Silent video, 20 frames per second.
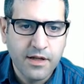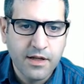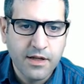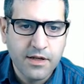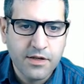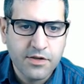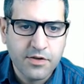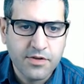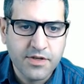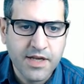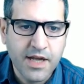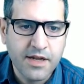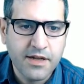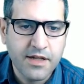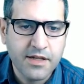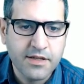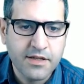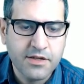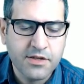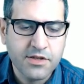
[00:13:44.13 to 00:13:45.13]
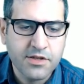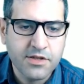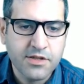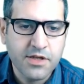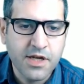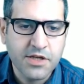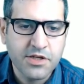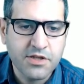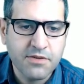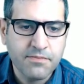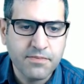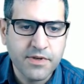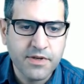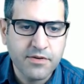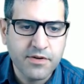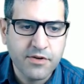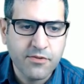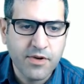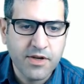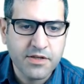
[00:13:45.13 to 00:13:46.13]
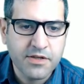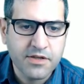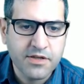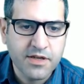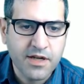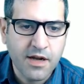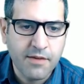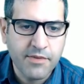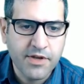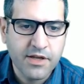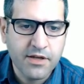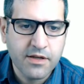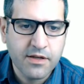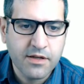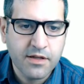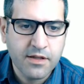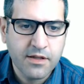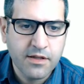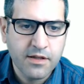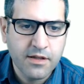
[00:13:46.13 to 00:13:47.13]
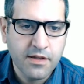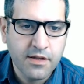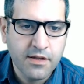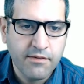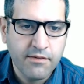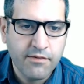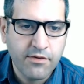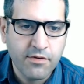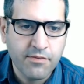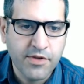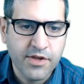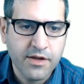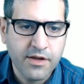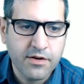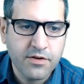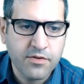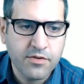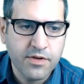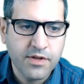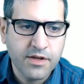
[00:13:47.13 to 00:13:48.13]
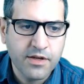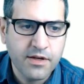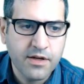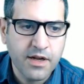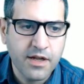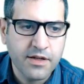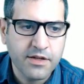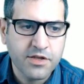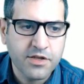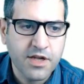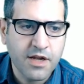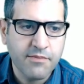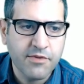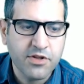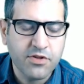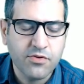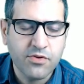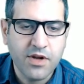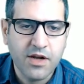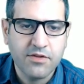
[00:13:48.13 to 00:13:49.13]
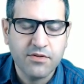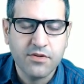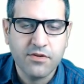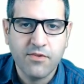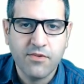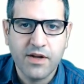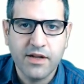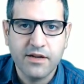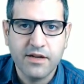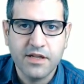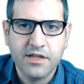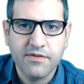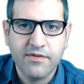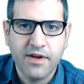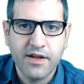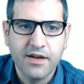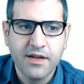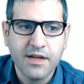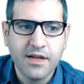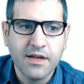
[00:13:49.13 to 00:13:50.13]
so say that this DHCP request is coming from here to here and it's coming to router 1, that's fine.